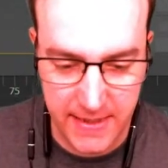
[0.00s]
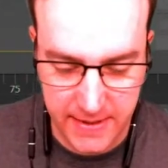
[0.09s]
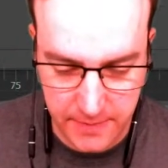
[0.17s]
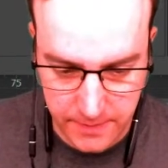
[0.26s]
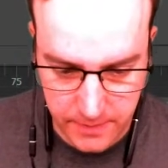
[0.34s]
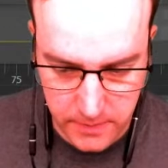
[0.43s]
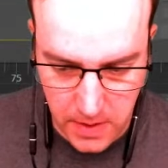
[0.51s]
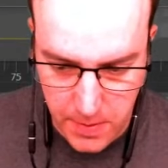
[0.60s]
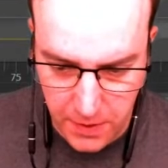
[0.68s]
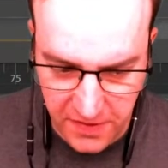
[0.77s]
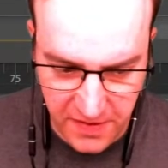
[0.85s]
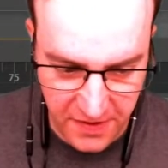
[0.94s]
Max.
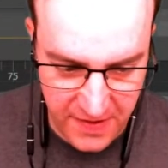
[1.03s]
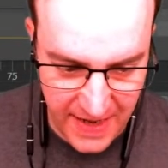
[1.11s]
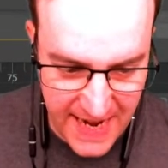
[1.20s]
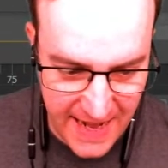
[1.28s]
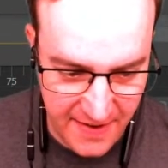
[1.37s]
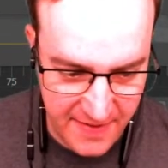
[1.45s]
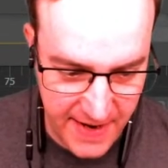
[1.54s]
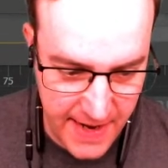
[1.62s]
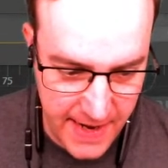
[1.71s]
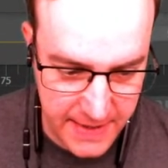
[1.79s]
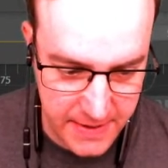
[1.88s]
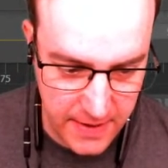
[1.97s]
I'm using the slate editor
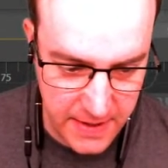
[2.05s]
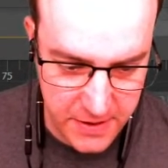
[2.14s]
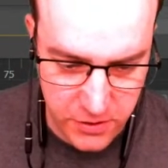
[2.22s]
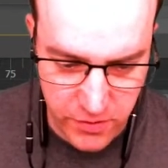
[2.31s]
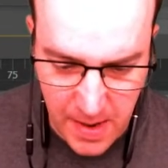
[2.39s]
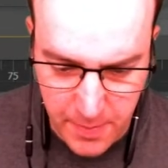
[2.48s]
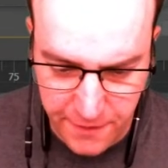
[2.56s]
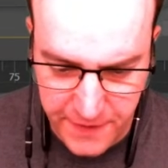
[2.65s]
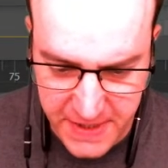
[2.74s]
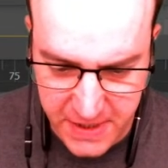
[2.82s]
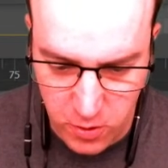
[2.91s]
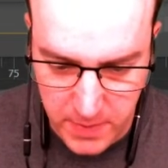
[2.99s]
here, so let's just grab a
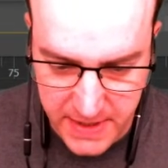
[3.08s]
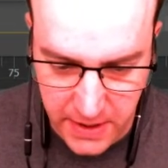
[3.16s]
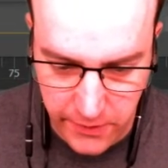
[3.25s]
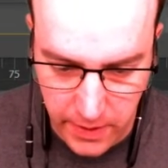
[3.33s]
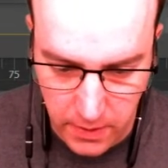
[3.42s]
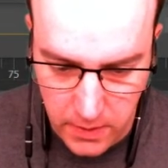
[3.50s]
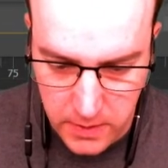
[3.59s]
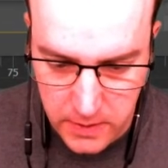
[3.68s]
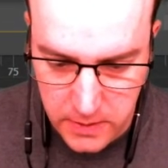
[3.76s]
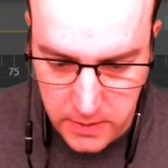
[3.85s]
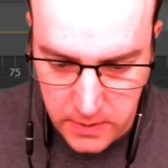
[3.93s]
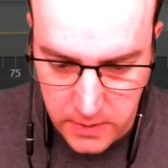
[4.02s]
physical material
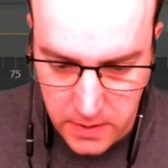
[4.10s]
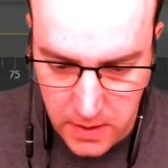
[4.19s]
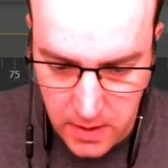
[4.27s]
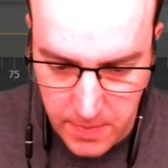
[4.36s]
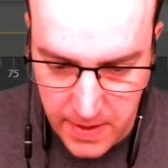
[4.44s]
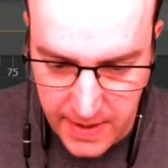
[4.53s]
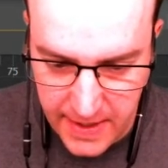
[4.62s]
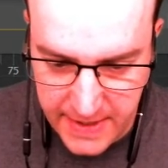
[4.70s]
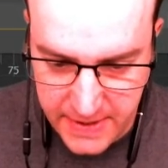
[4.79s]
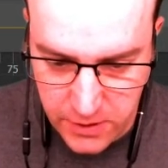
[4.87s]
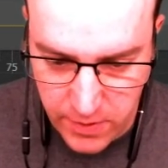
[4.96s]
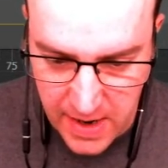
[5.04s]
and
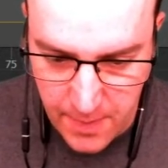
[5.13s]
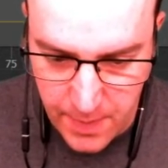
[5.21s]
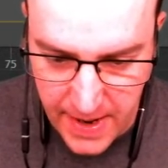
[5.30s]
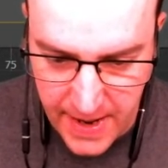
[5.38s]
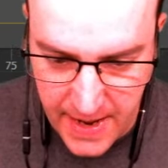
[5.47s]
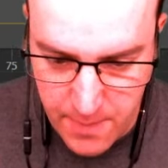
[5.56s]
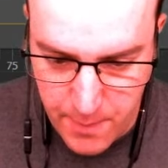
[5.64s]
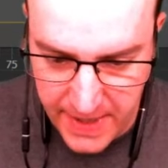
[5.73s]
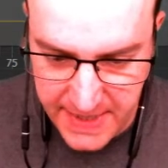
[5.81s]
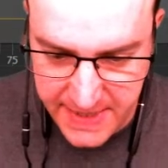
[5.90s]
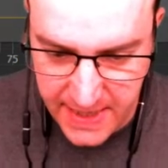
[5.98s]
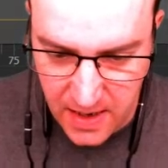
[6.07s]
let's grab a
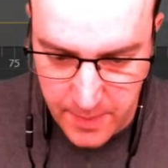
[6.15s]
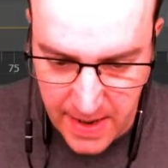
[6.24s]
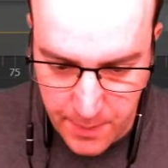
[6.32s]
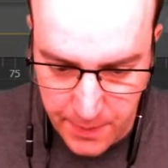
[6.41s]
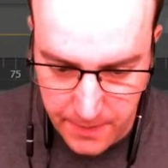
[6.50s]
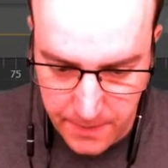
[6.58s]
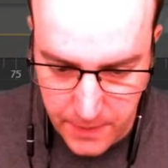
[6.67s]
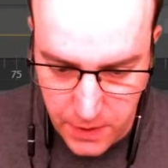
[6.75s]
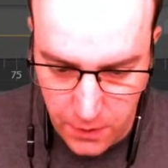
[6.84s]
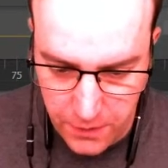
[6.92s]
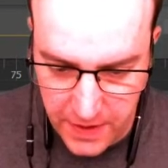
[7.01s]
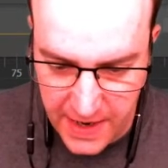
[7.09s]
base color map,
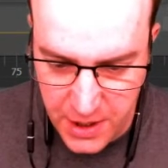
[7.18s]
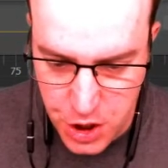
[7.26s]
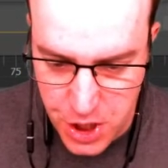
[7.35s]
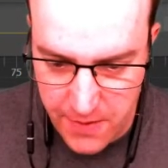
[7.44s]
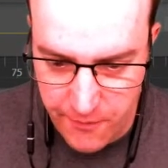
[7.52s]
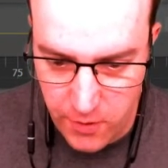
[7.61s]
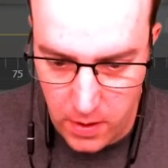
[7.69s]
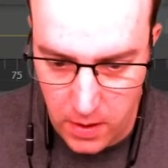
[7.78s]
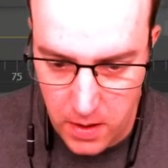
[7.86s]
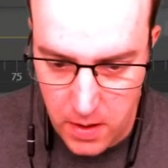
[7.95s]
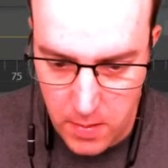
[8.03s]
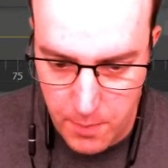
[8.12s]
use a
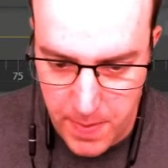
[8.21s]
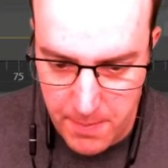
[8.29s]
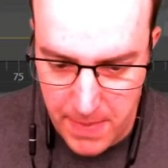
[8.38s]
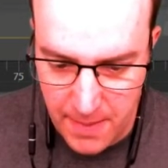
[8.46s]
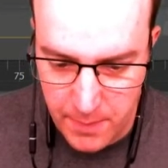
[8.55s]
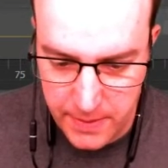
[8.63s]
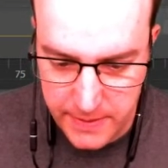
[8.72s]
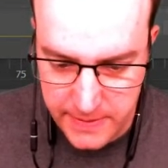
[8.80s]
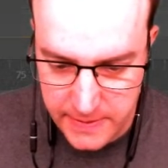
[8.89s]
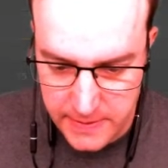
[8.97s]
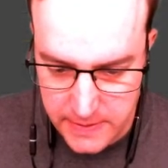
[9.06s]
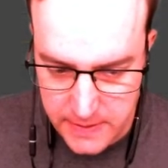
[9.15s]
general bitmap,
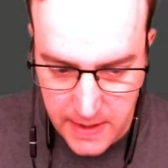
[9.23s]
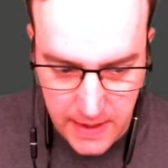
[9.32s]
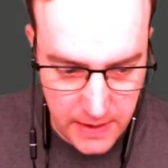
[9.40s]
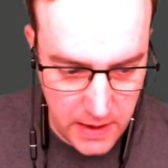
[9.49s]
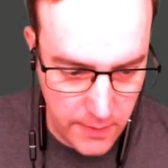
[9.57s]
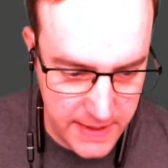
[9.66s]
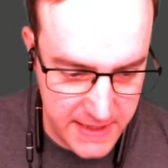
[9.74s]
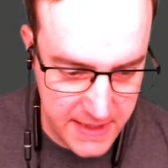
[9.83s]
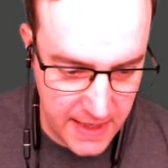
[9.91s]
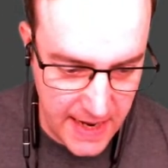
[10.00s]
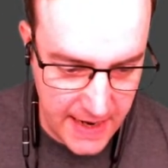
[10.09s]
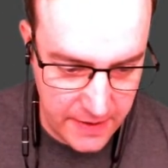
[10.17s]
and go and
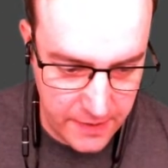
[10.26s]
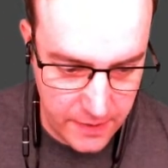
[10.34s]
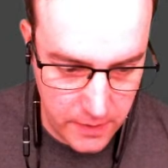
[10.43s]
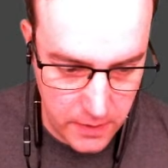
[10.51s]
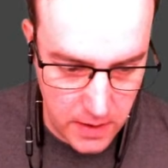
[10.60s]
select